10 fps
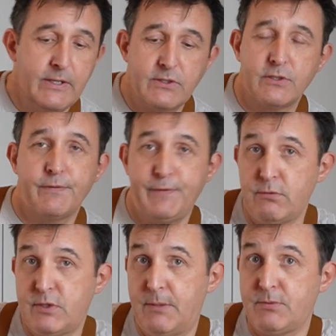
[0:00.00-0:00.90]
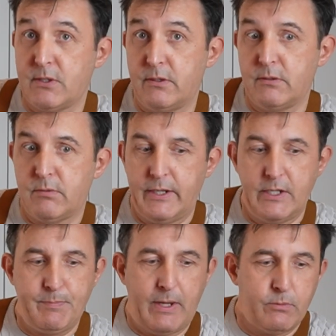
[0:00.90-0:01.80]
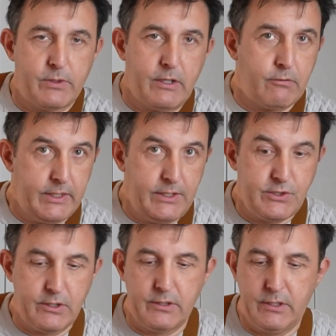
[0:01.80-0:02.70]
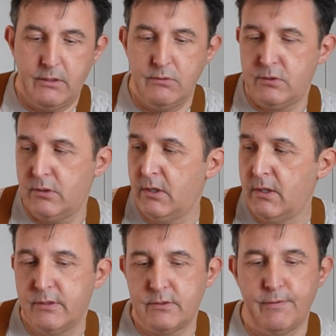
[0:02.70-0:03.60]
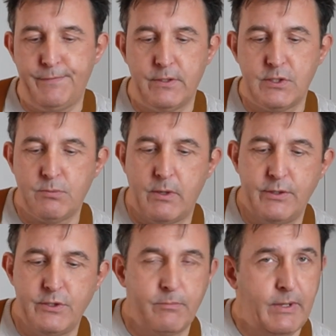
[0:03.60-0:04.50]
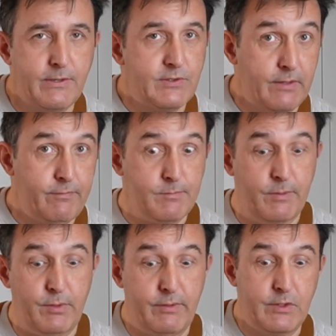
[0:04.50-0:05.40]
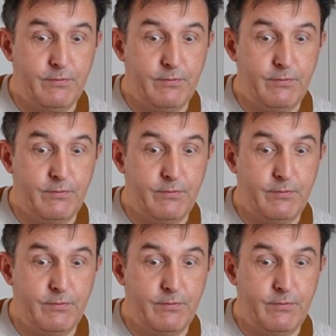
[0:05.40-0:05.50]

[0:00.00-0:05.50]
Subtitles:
So there's a few tips along the way about what ingredients you can use. So the first one, as you may have seen from my previous